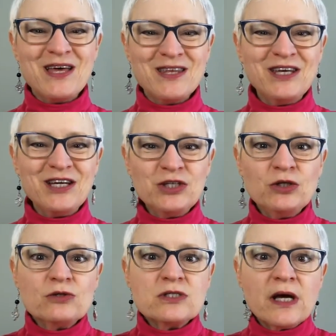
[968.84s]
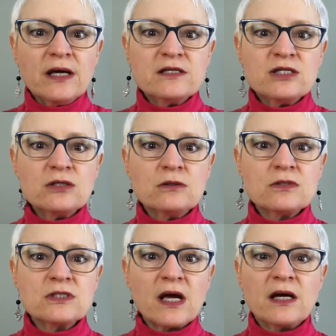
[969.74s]
then you tend
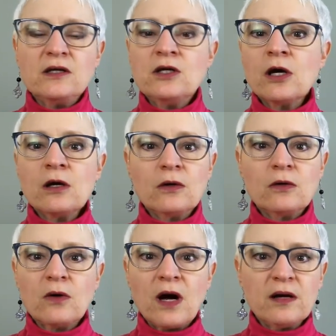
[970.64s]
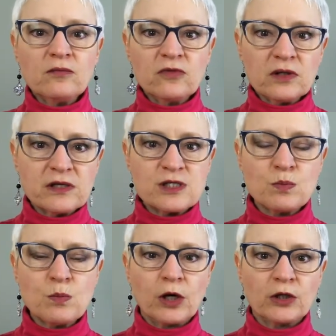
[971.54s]
to say, no, I'm really
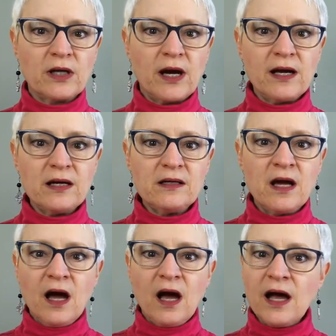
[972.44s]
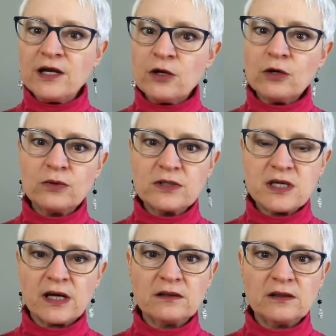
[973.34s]
smart. I know
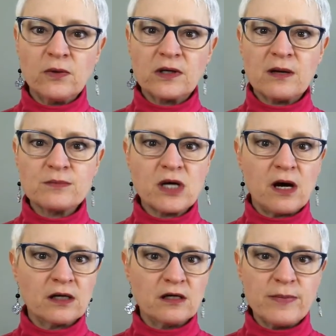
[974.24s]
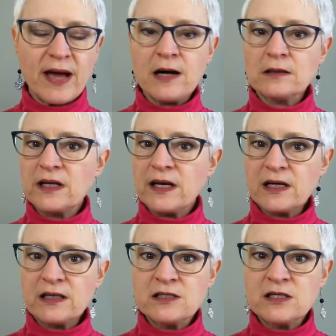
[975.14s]
exactly what I'm talking about.
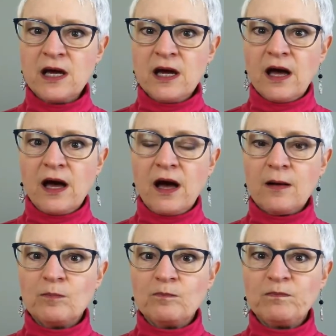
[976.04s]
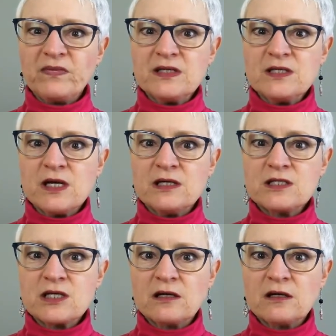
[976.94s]
And
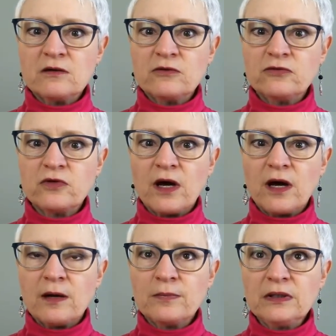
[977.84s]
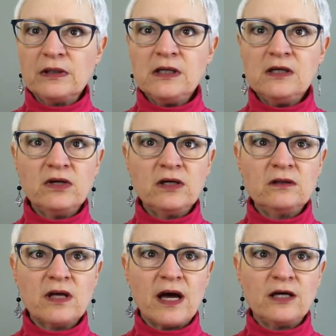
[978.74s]
instead of
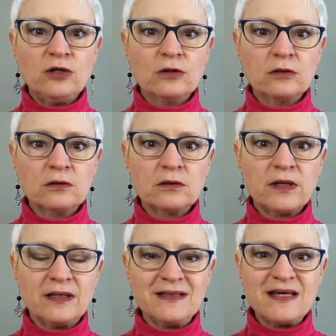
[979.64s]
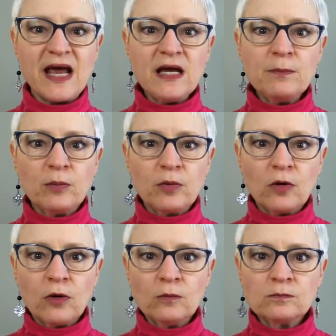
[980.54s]
believing that you're
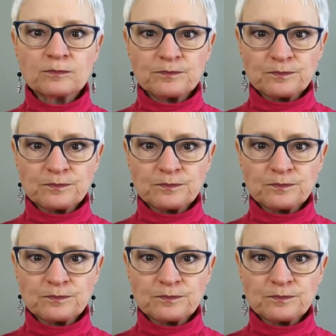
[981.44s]
incapable,